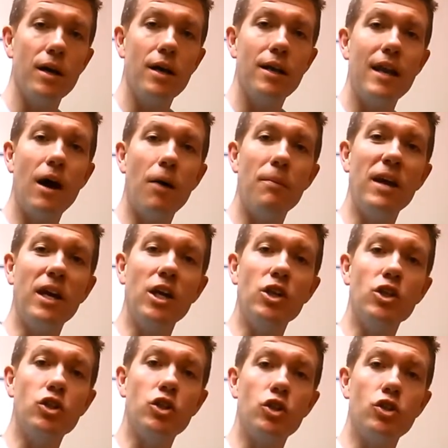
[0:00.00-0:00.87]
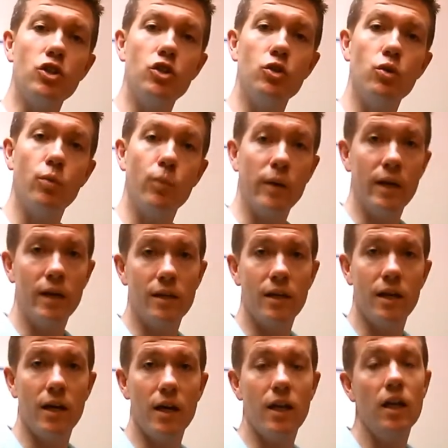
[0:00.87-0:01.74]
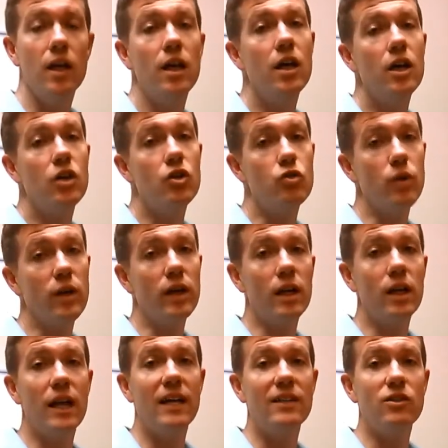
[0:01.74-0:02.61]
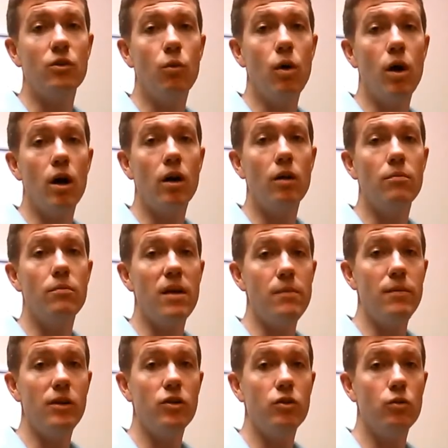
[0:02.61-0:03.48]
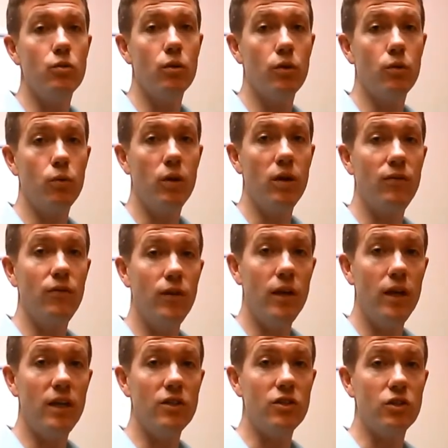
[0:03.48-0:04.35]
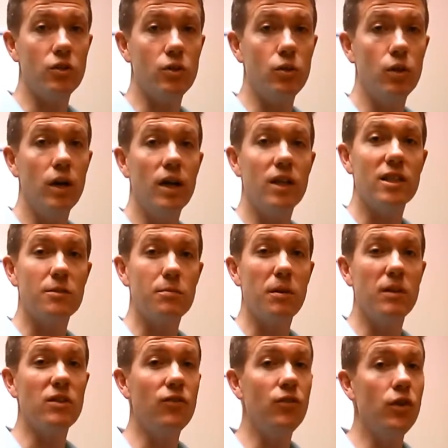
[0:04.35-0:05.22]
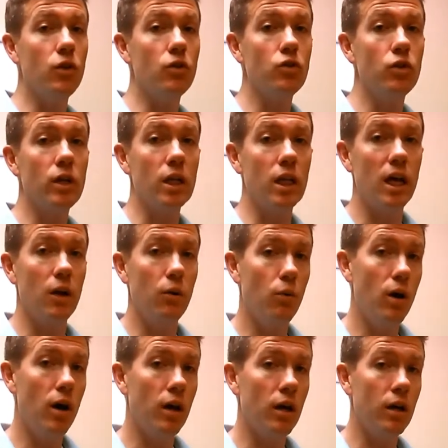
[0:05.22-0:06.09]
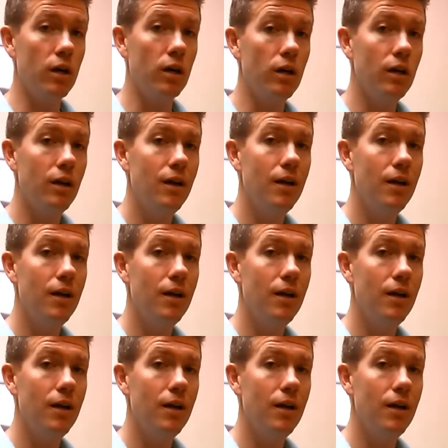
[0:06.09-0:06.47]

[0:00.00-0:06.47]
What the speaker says: Now, making sure too, when we get done, drink a glass of water, maybe 2 or 3 if you need to, especially if you don't drink a lot of water,